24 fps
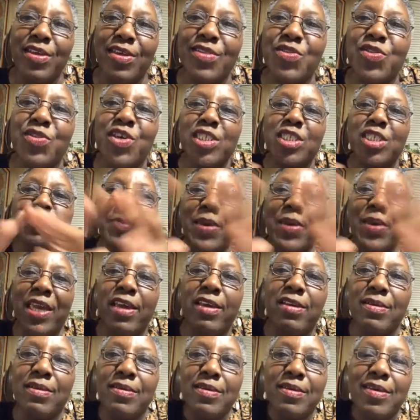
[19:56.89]
this
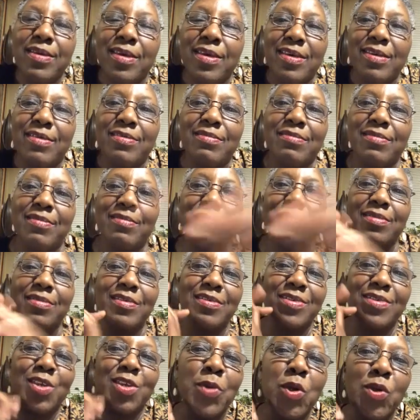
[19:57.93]
being
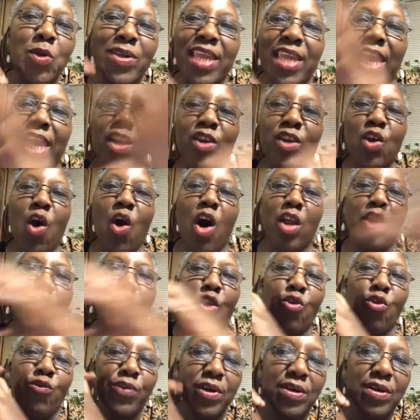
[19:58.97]
communicated all
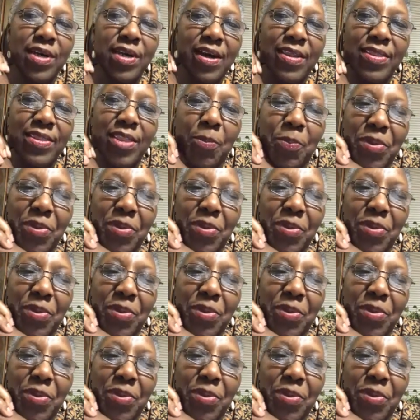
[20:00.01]
over the